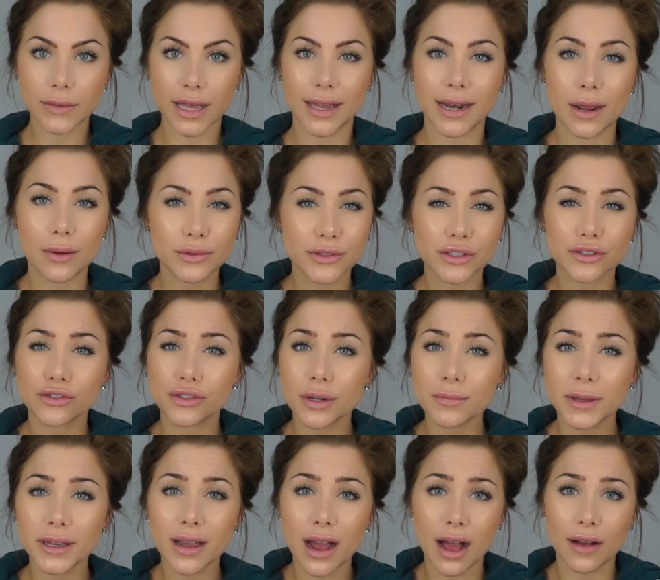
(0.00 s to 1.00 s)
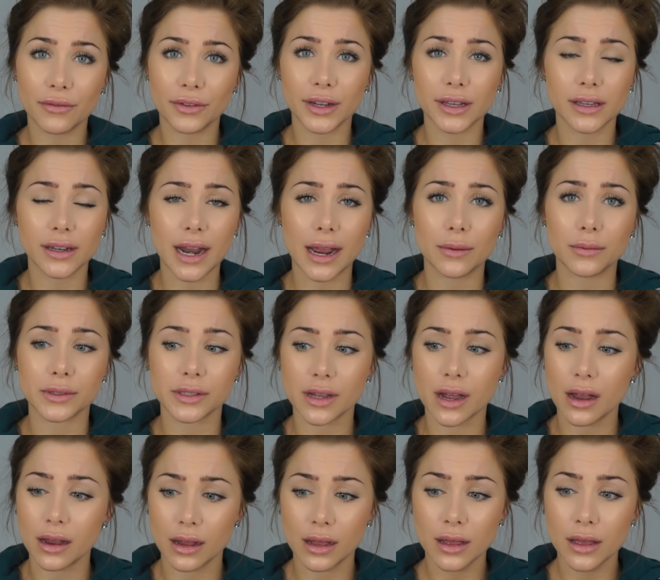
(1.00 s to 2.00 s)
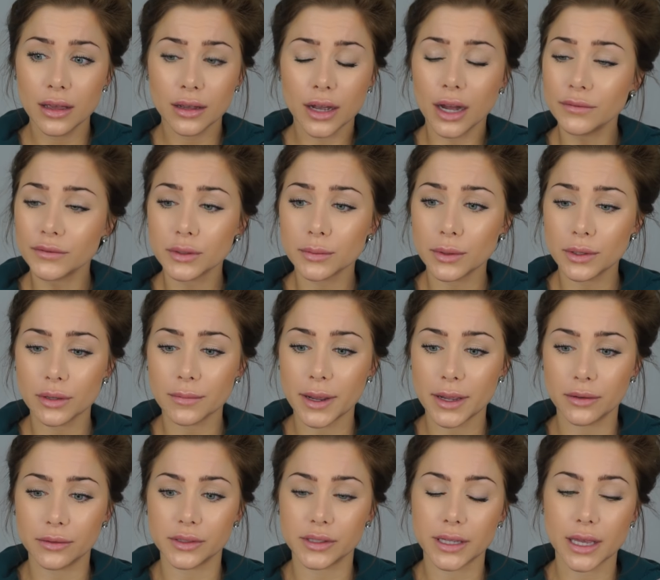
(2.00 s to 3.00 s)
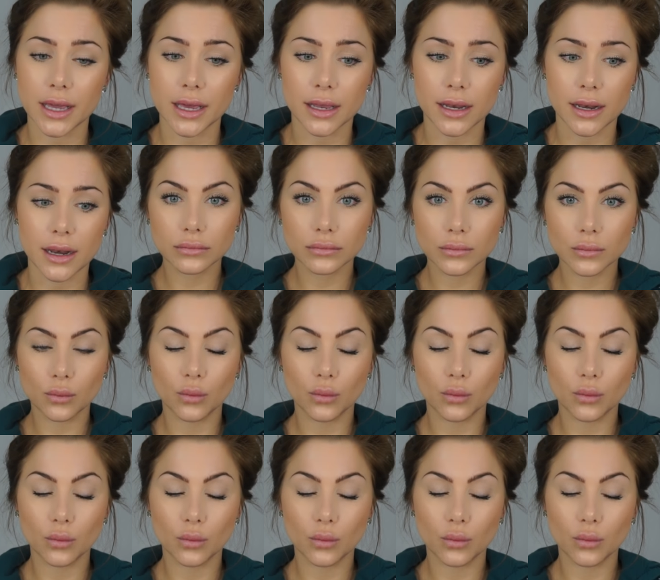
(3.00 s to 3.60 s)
And I was extremely confident. I was comfortable in my own skin.